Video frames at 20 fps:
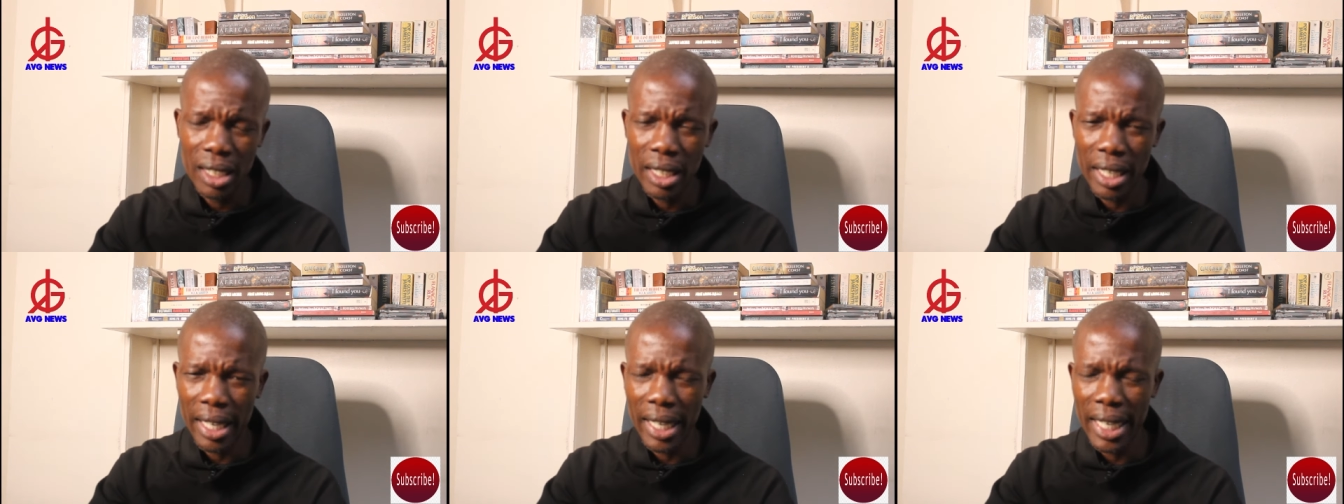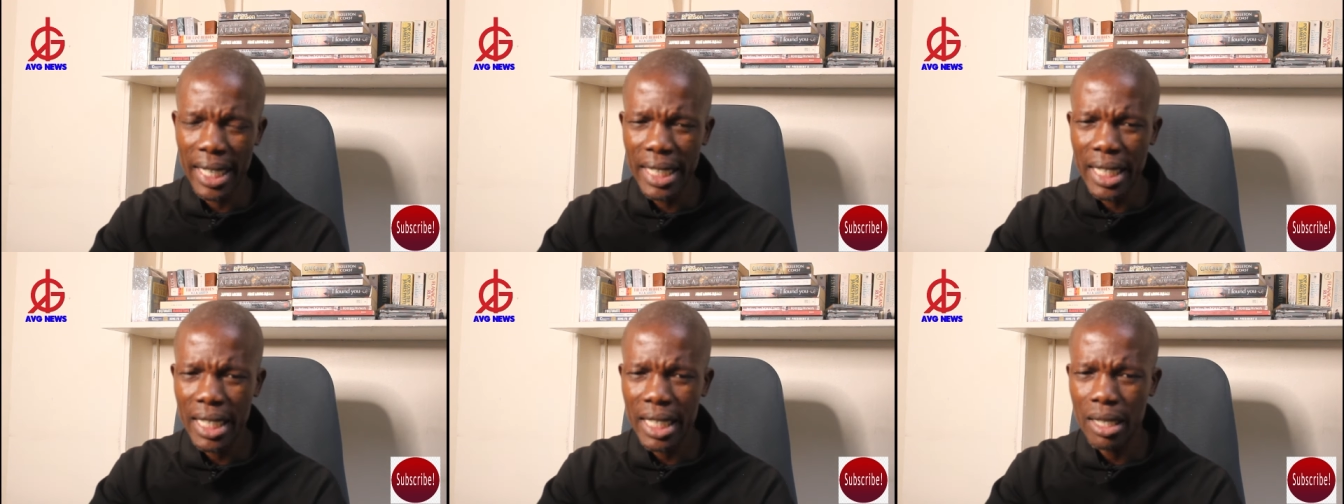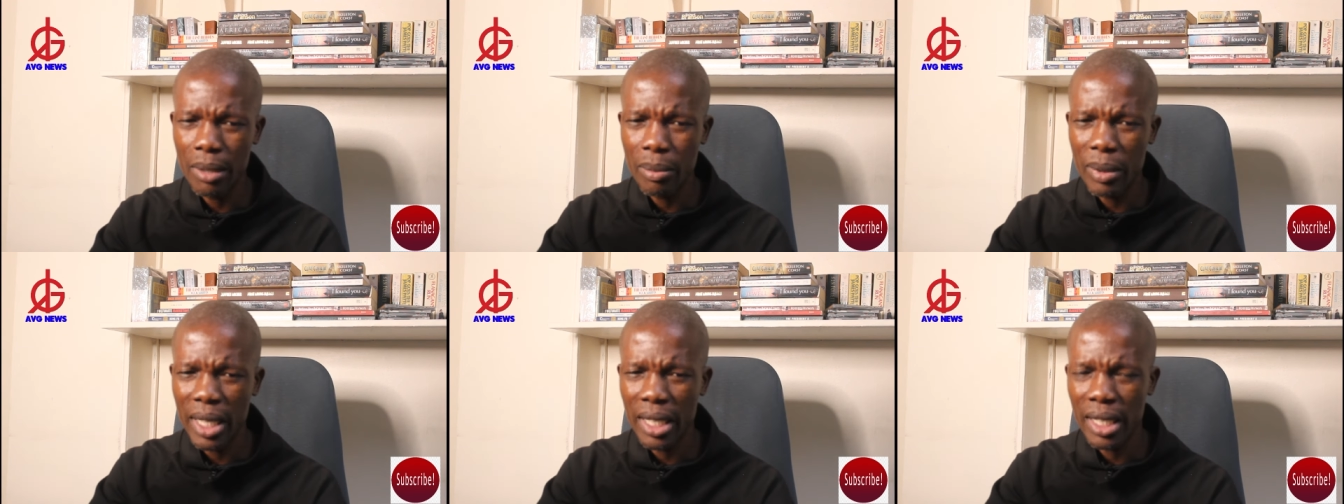
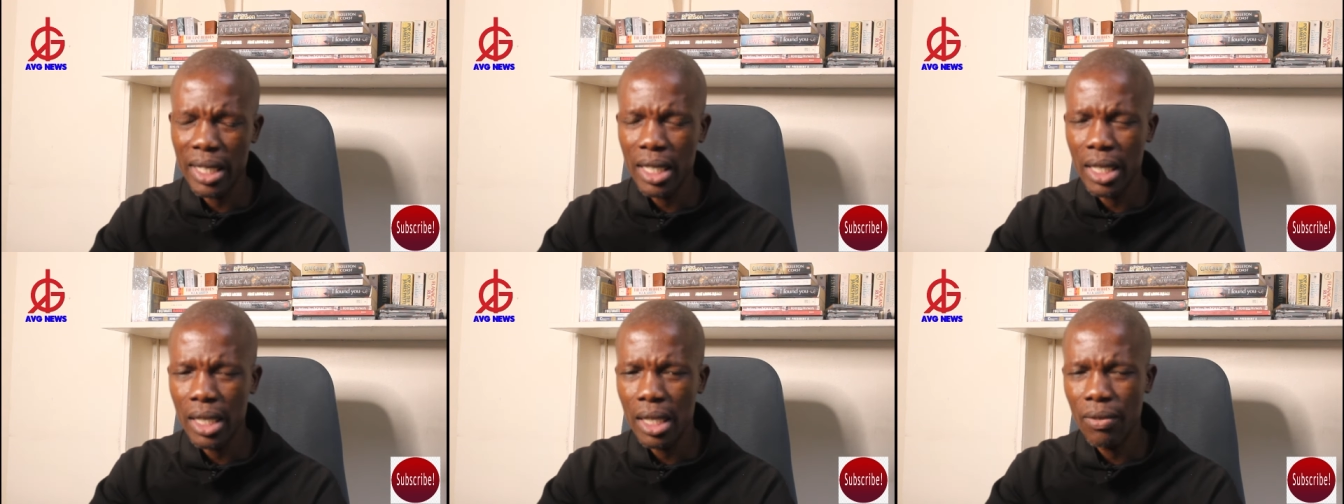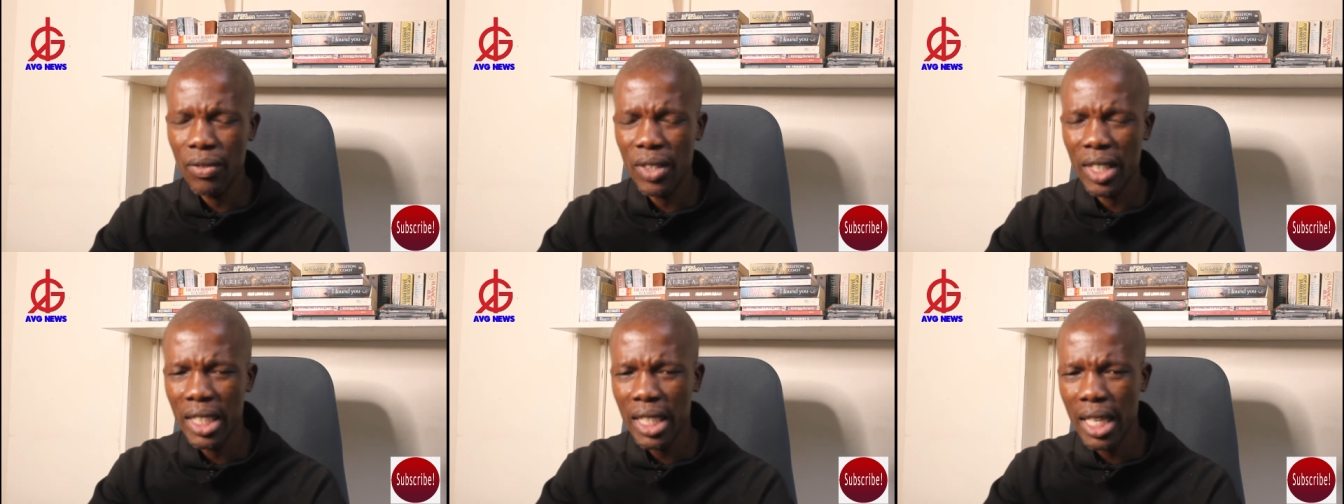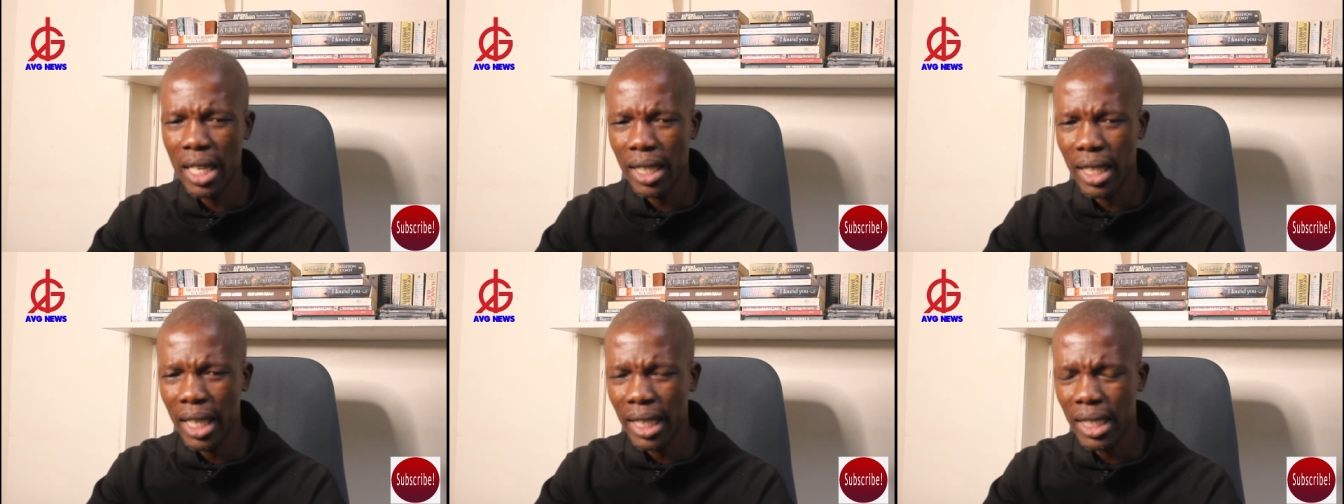relationships and she's even
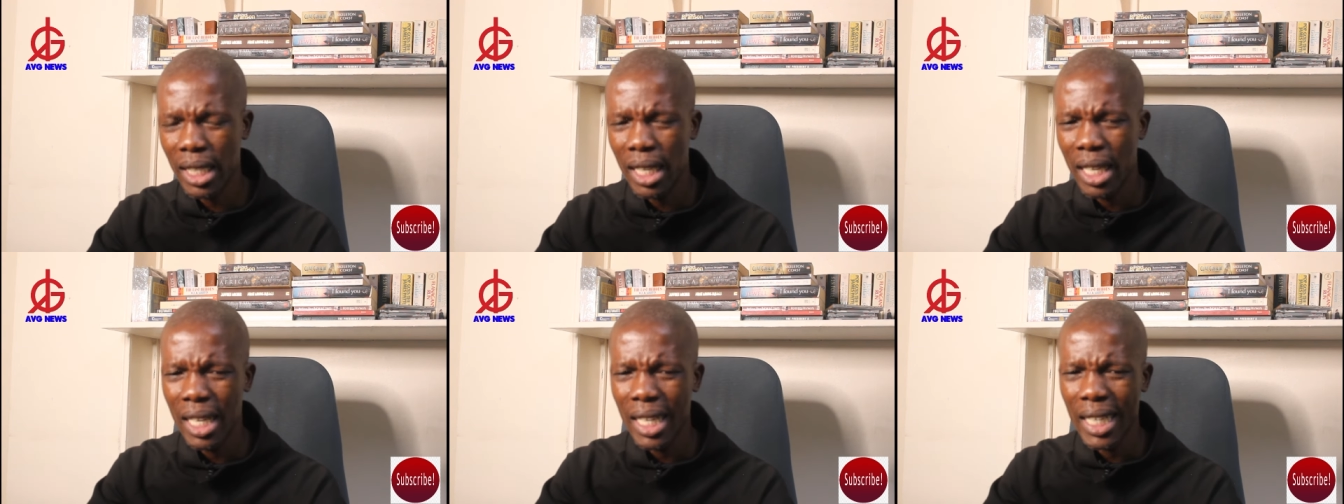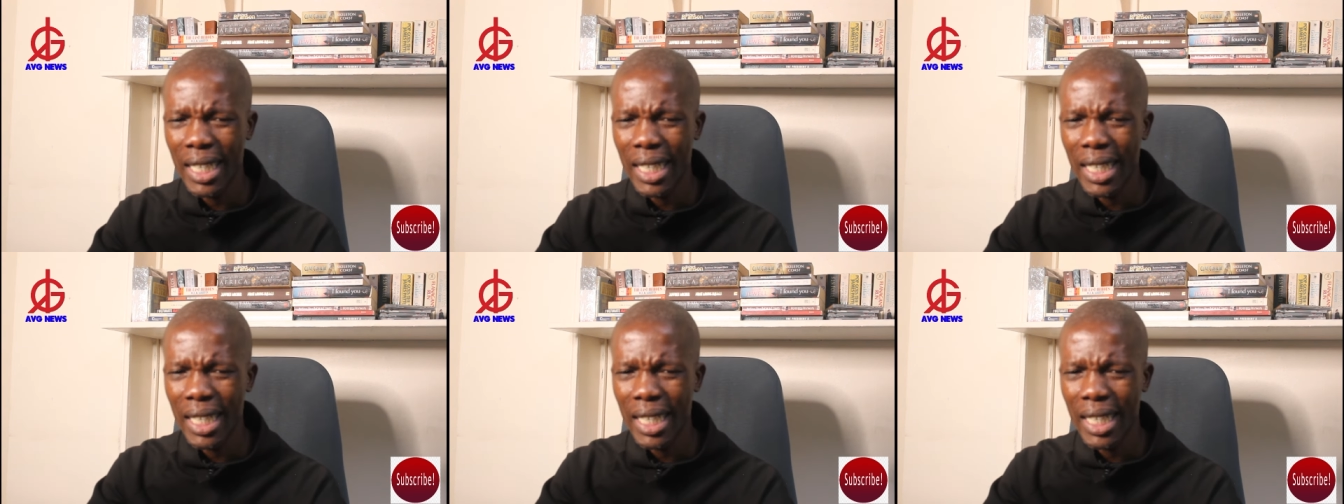saying that